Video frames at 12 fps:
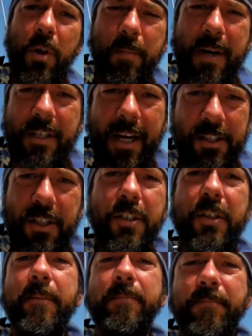with my
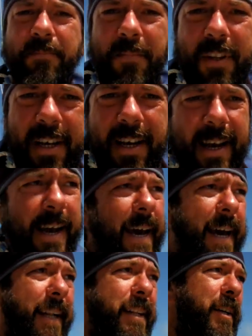sextant
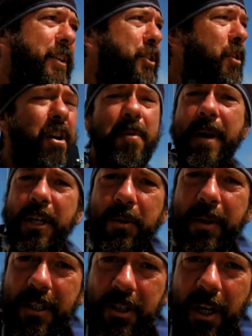and started
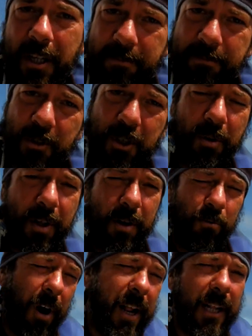measuring the sun, so that
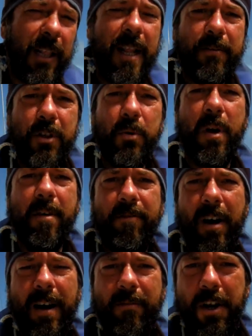right at
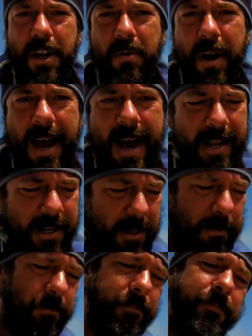11:25 I knew I had
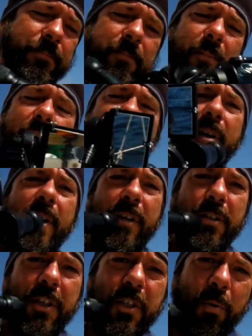it.
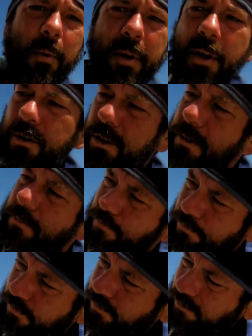So this is what we use.
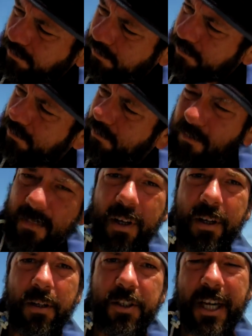
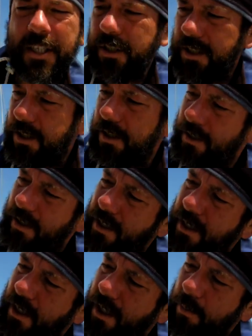Sextant,
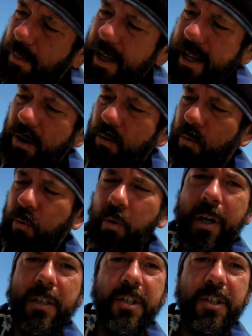meaning
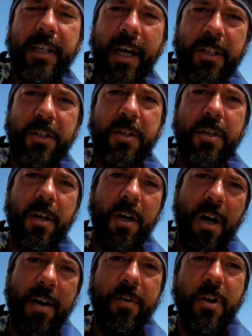1/6
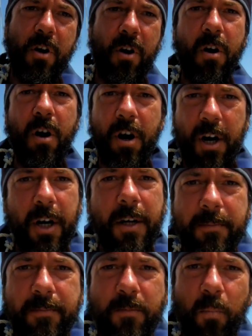of an arc,
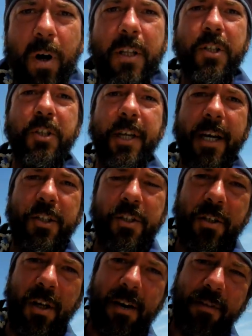
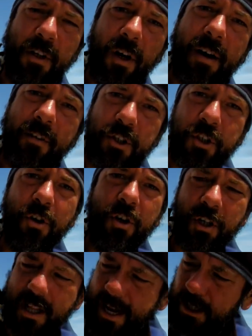1/6 of a
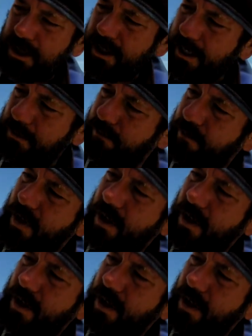circle actually.